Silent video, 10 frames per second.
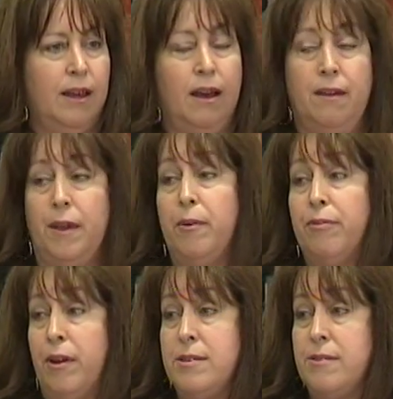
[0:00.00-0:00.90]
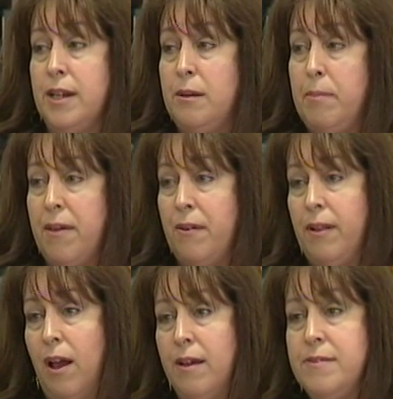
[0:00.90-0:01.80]
They were frustrated by their
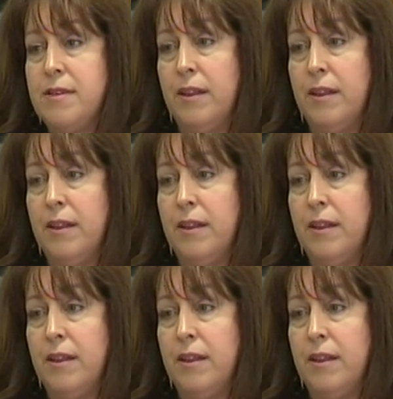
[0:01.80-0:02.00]
lives,